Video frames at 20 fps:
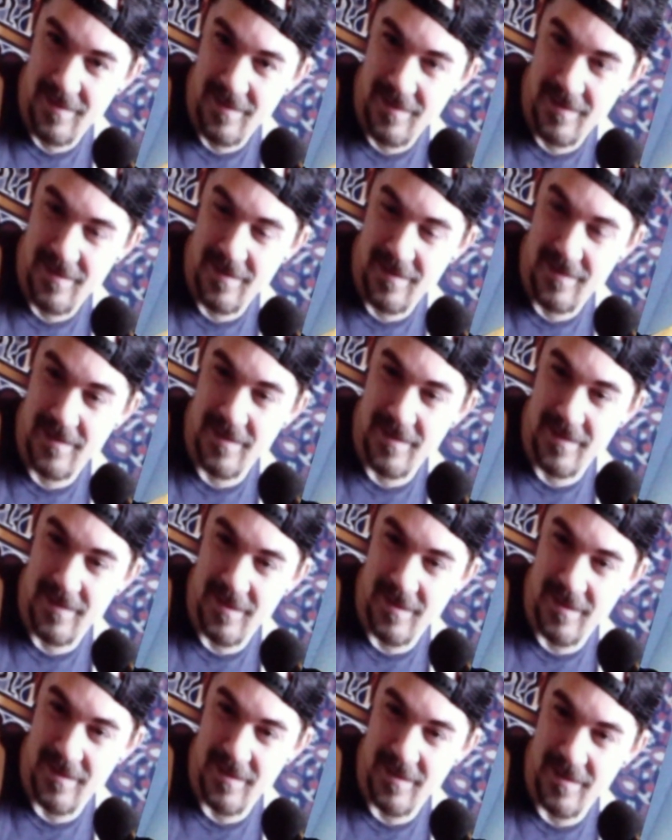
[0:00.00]

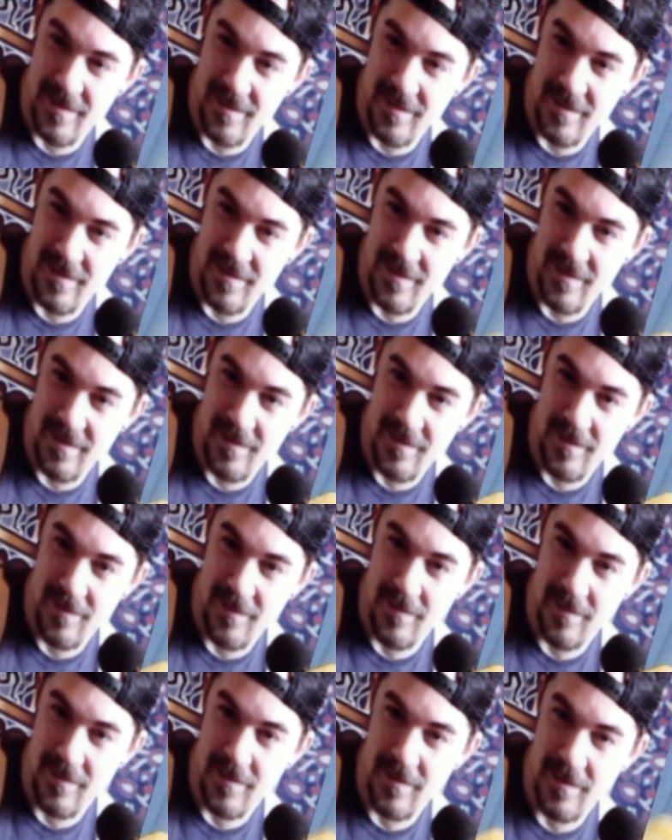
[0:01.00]

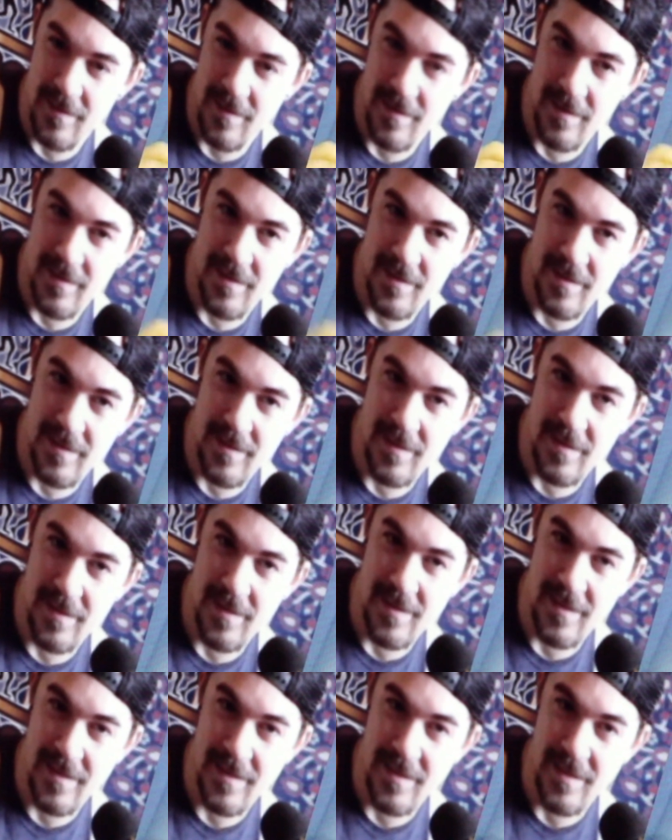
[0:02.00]

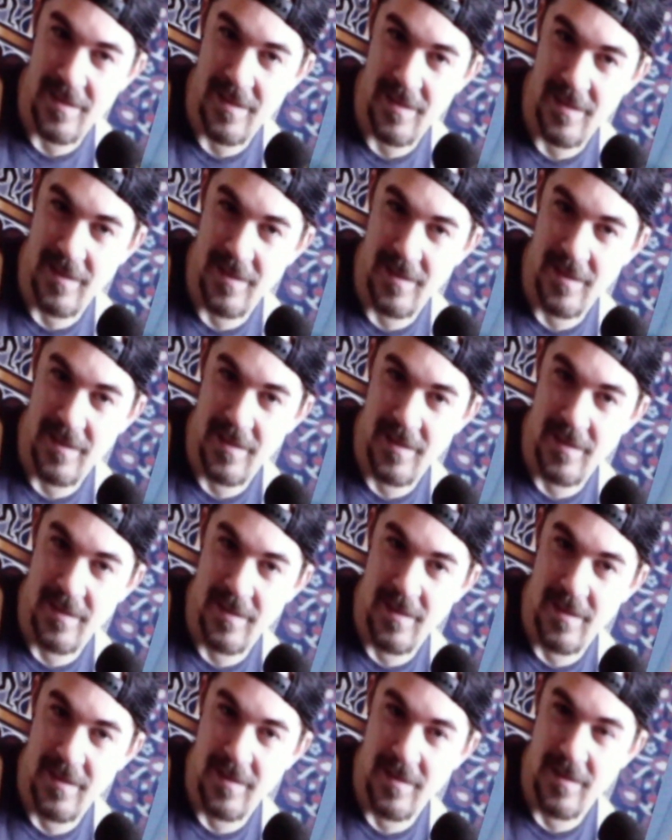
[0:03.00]

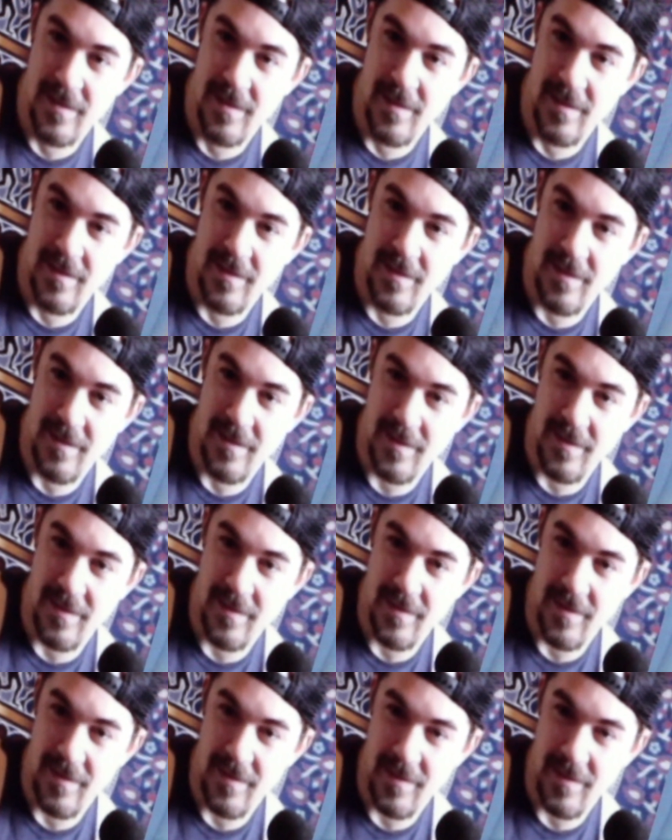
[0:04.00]
This person isn't speaking.